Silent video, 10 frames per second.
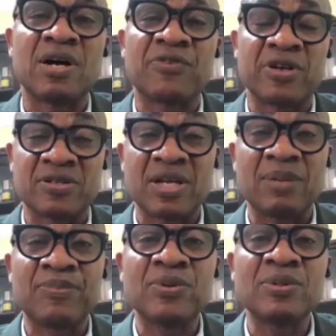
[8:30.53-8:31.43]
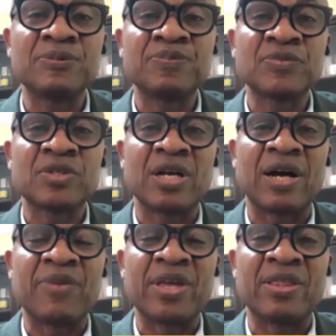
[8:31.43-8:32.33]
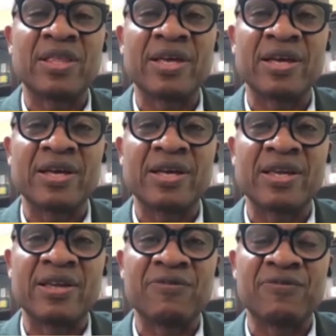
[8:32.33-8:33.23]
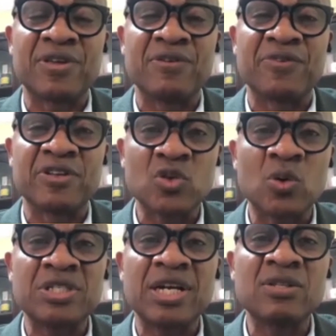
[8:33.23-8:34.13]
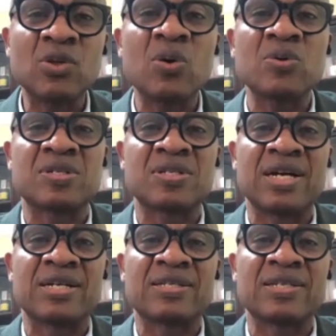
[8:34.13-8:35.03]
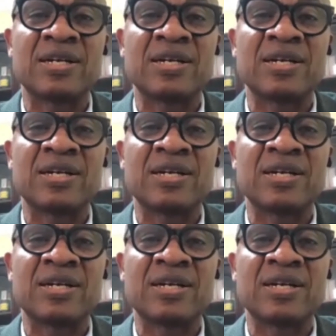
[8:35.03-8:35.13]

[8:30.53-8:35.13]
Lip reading: For example, I mean, if a soldier knows that